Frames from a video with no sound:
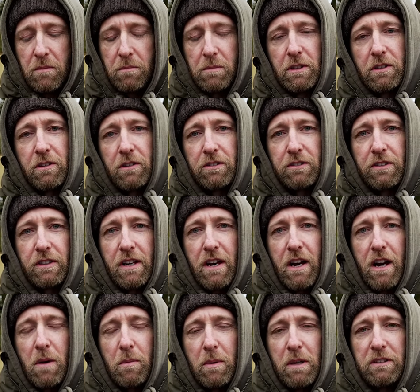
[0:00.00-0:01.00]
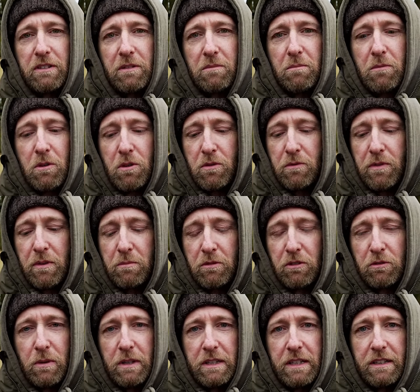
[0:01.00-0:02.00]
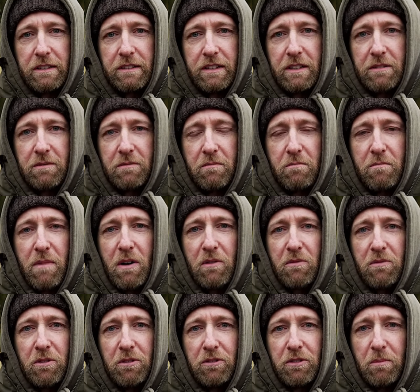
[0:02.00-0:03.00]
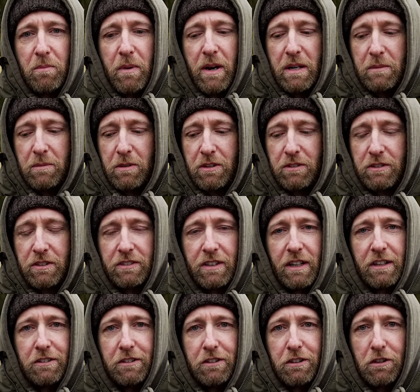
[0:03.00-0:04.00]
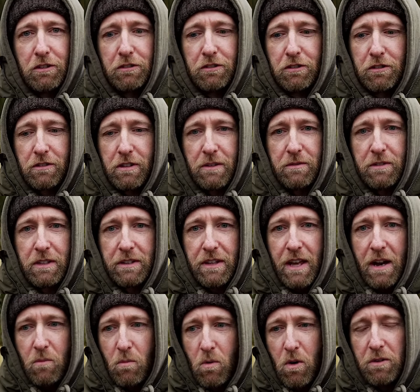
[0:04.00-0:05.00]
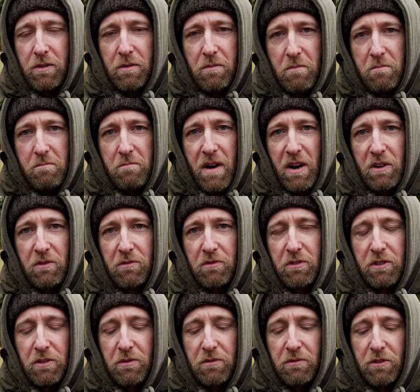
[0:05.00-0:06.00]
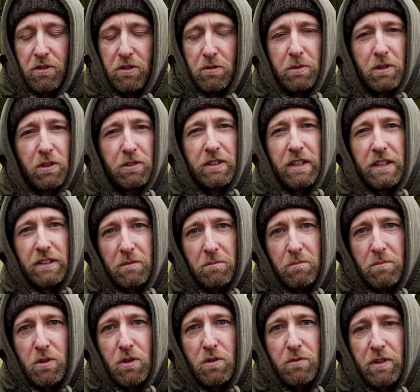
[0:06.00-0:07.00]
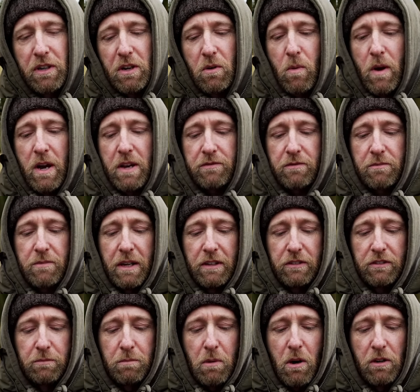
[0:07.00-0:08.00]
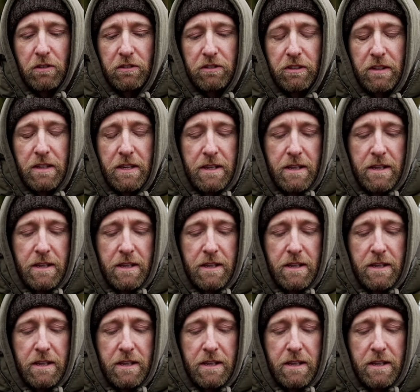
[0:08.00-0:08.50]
because the carp isn't moving between eating mouthfuls of bait, because essentially you're just giving it that one mouthful of food, because it isn't moving away from that spot,